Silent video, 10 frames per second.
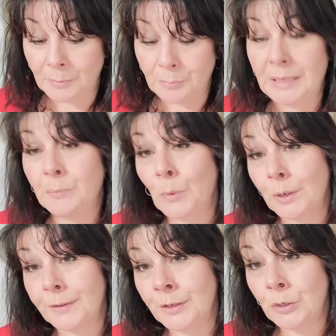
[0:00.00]
be
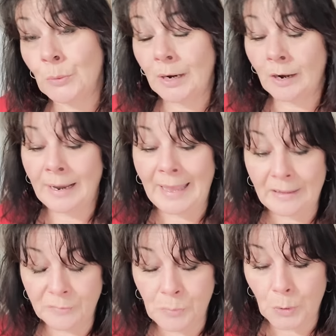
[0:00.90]
more than you are,
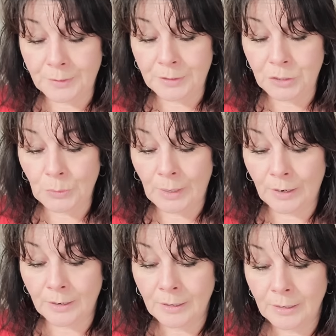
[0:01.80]
have more than you
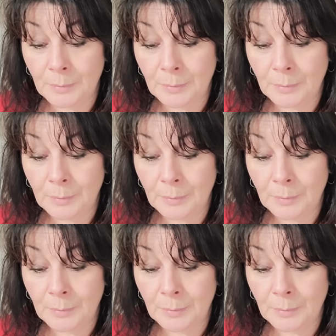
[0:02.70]
are,